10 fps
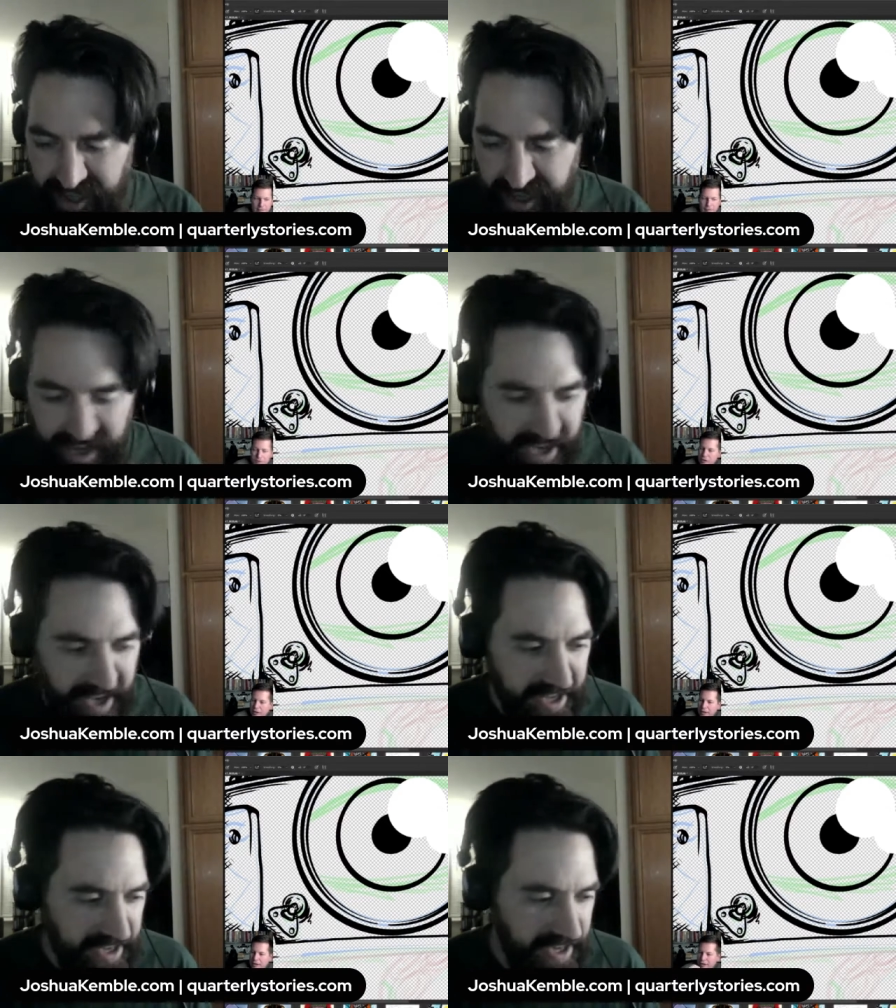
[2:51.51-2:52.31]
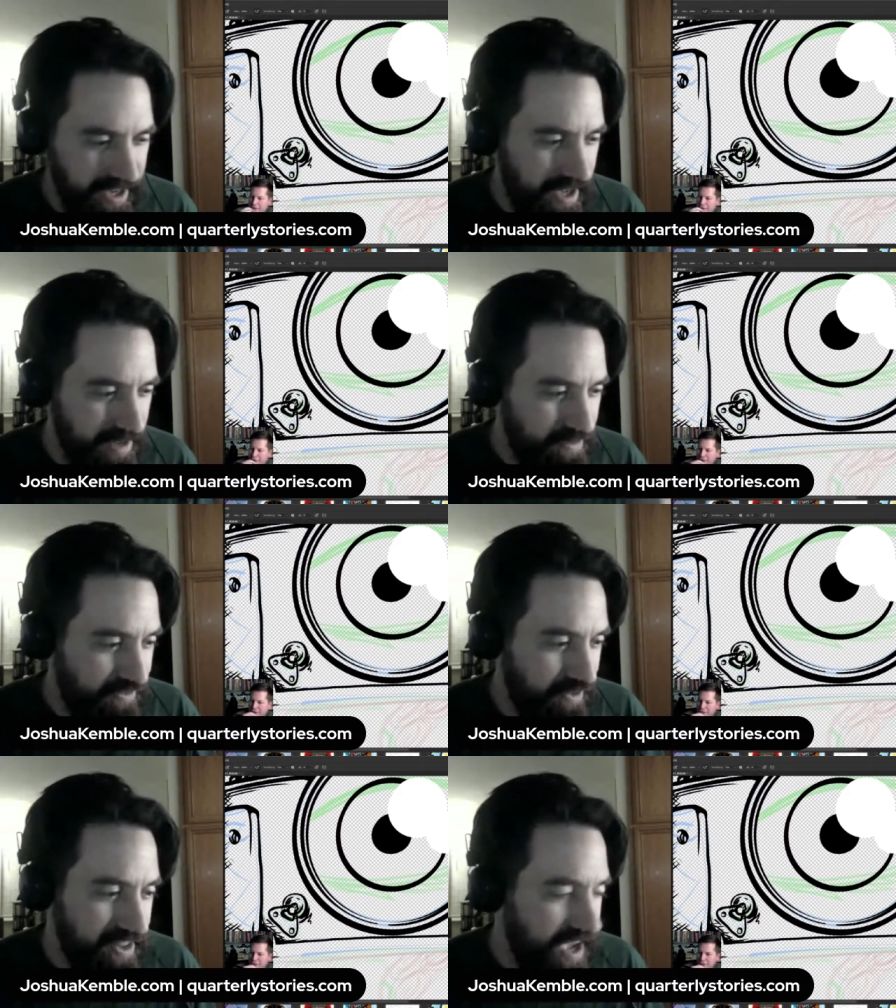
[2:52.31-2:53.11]
So and
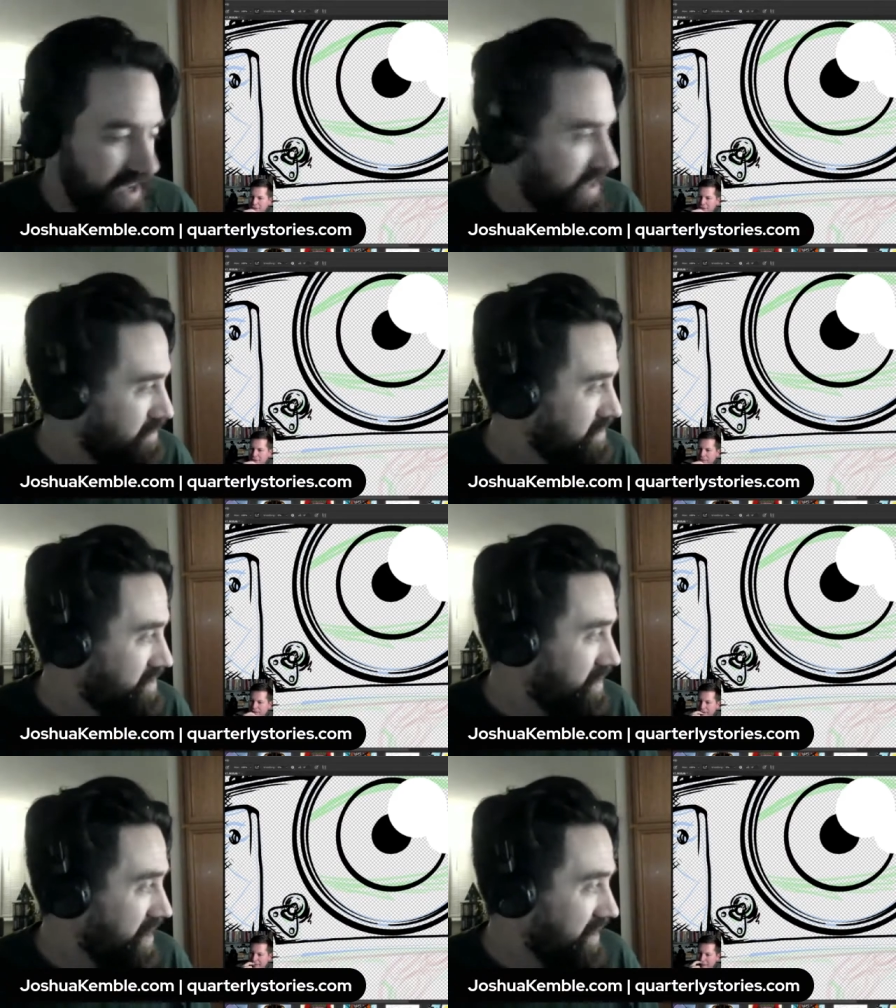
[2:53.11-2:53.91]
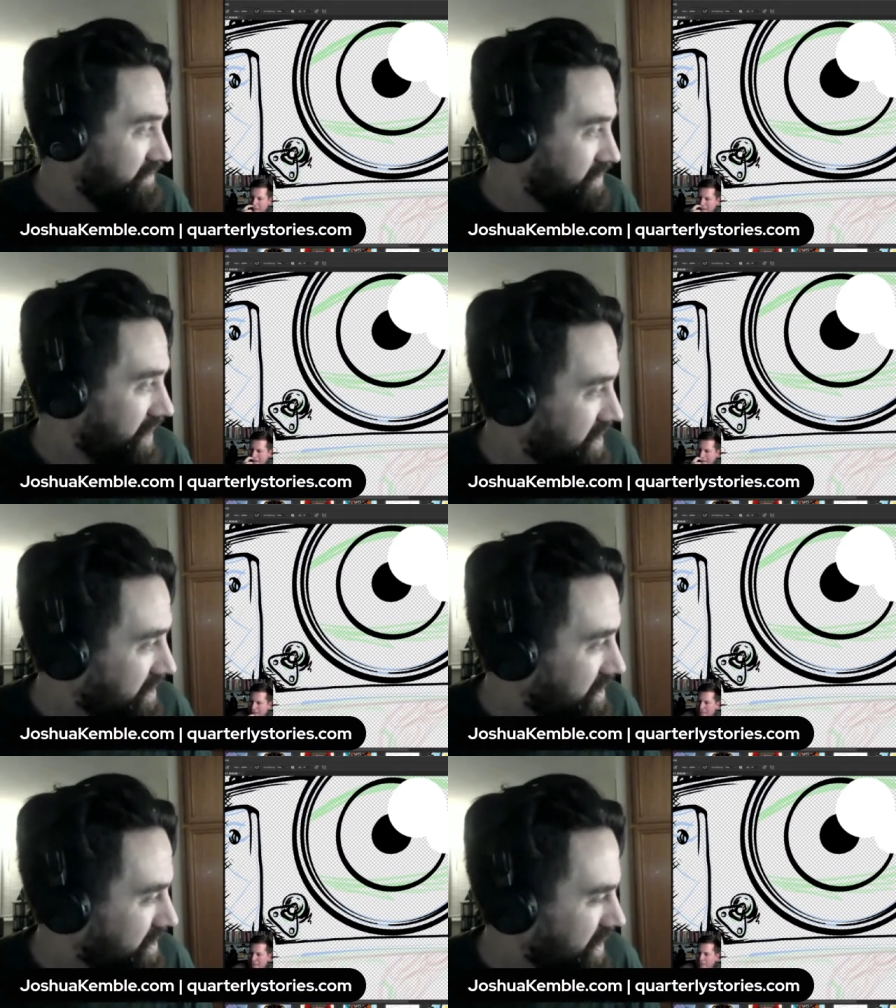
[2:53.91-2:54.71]
before that, he was creative
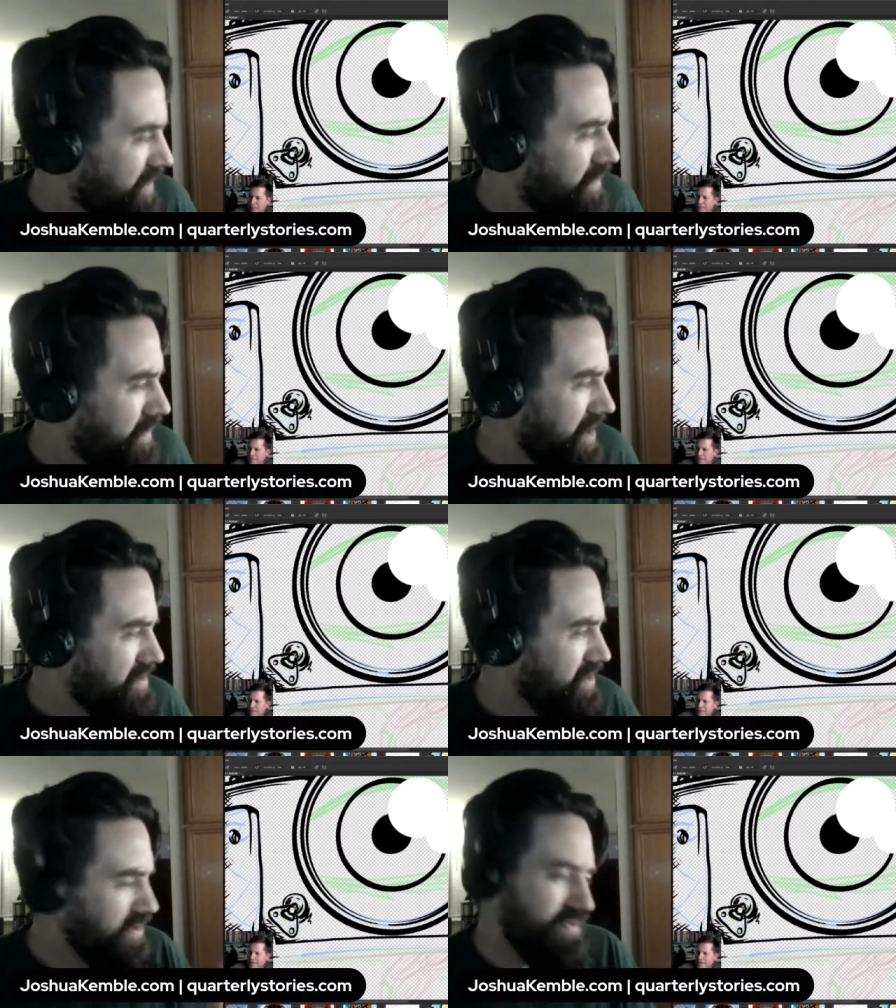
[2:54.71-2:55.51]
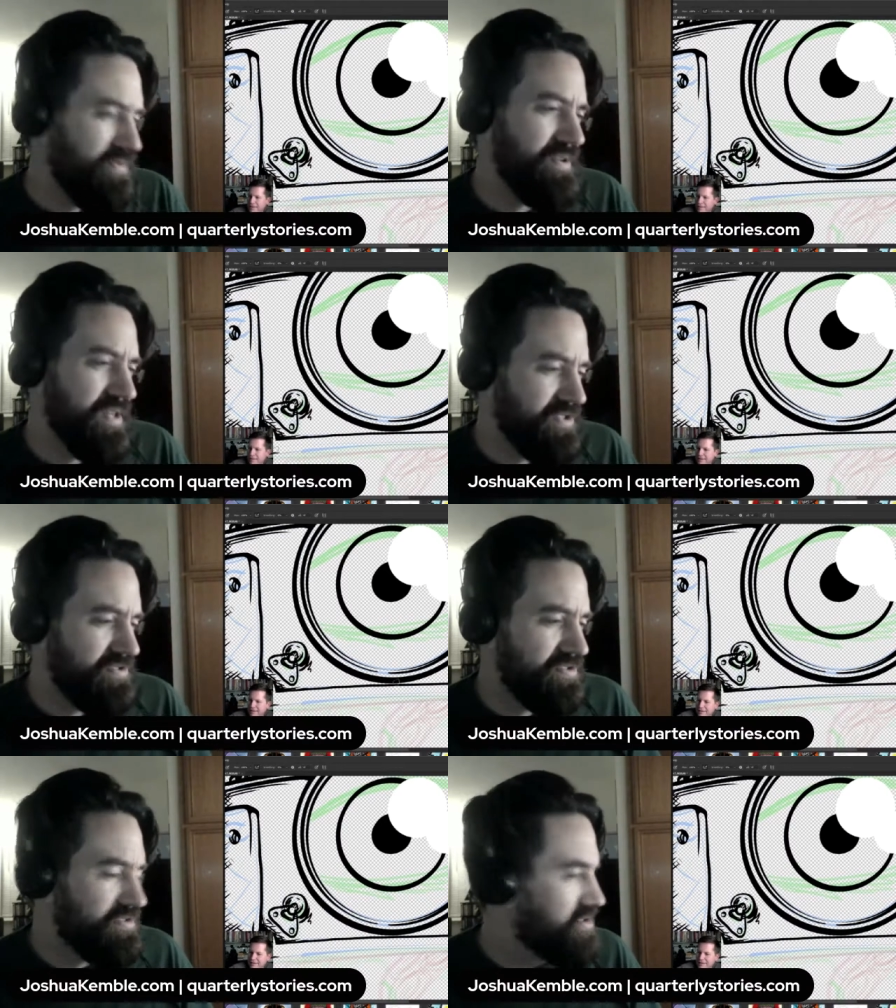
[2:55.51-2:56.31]
directing. Well, why don't you
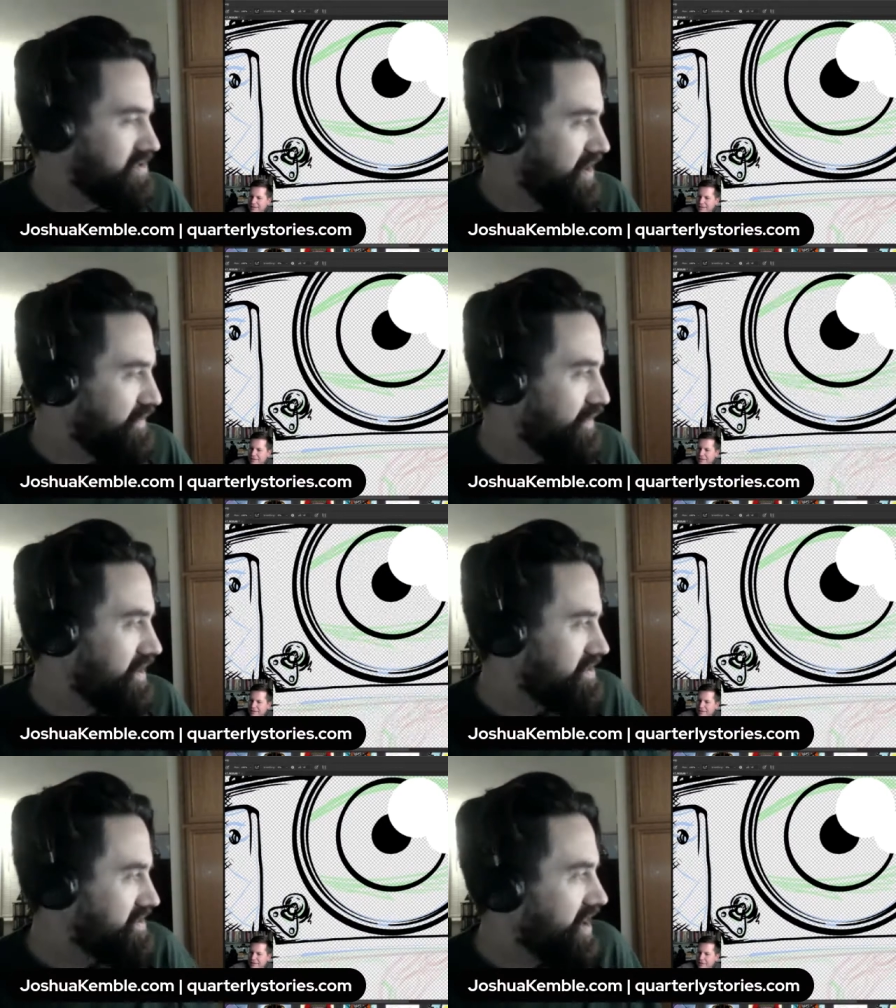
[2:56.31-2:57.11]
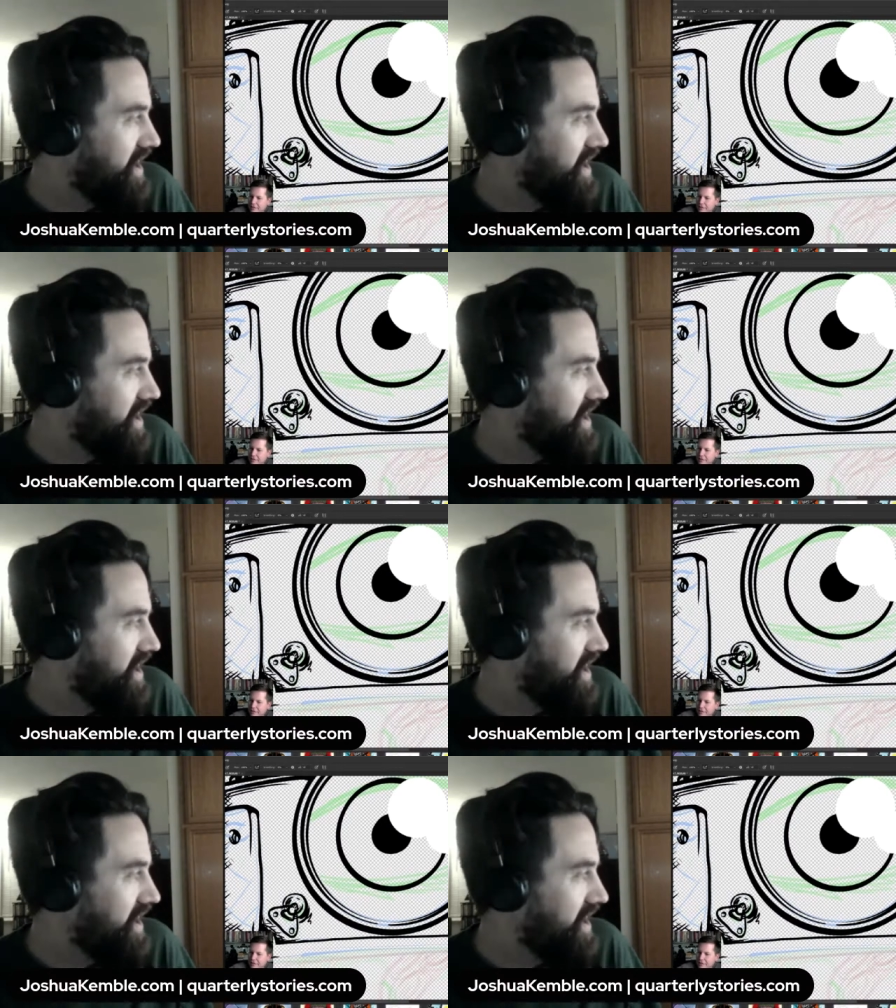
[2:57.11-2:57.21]
introduce yourself, Corey? Sorry.